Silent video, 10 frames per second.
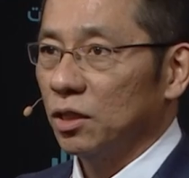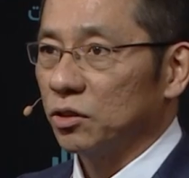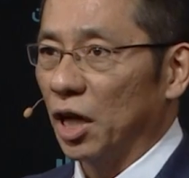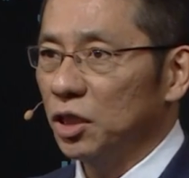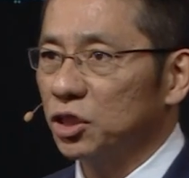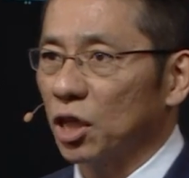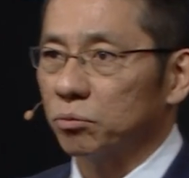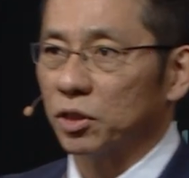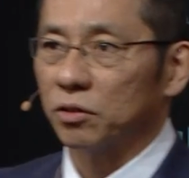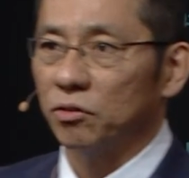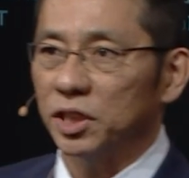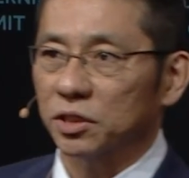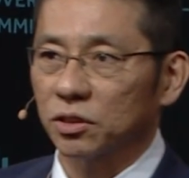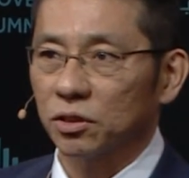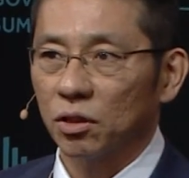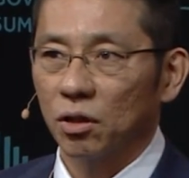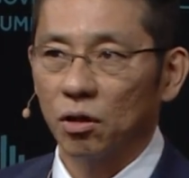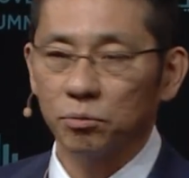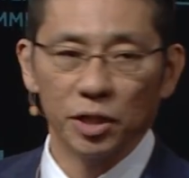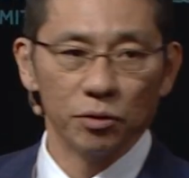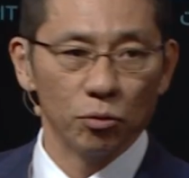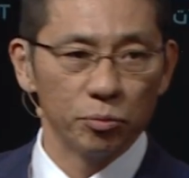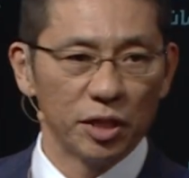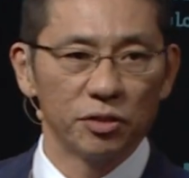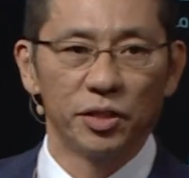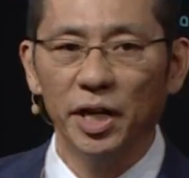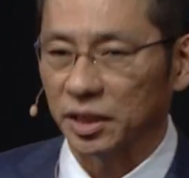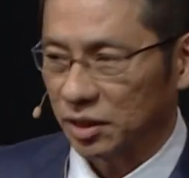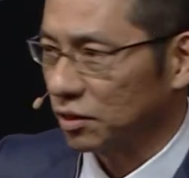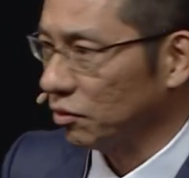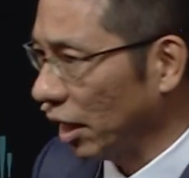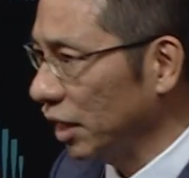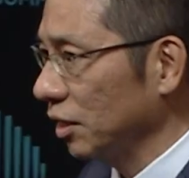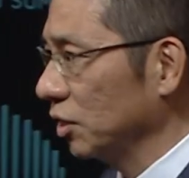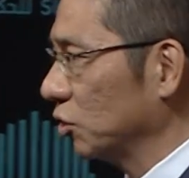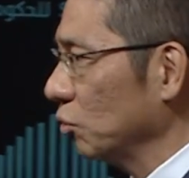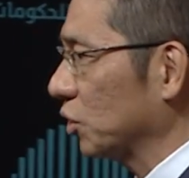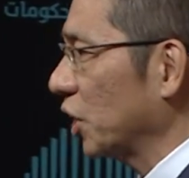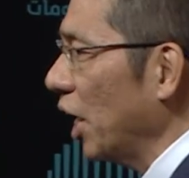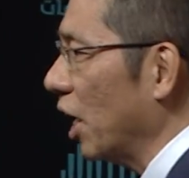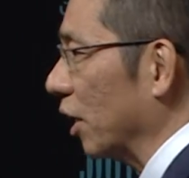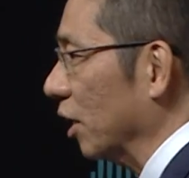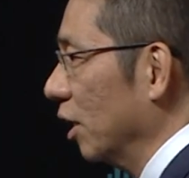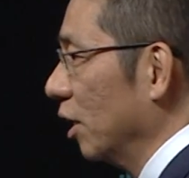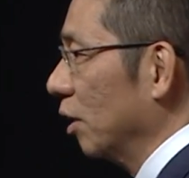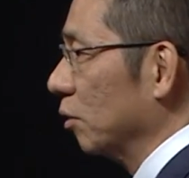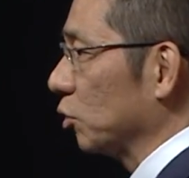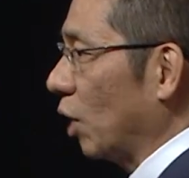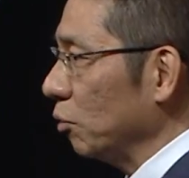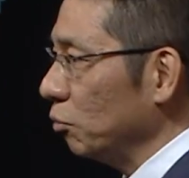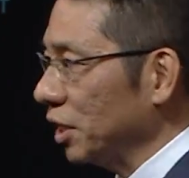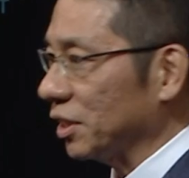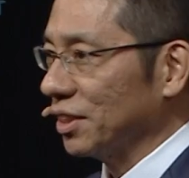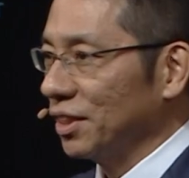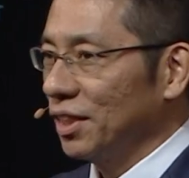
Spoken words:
danger of the risk of the death, right? It's so scary. So I wish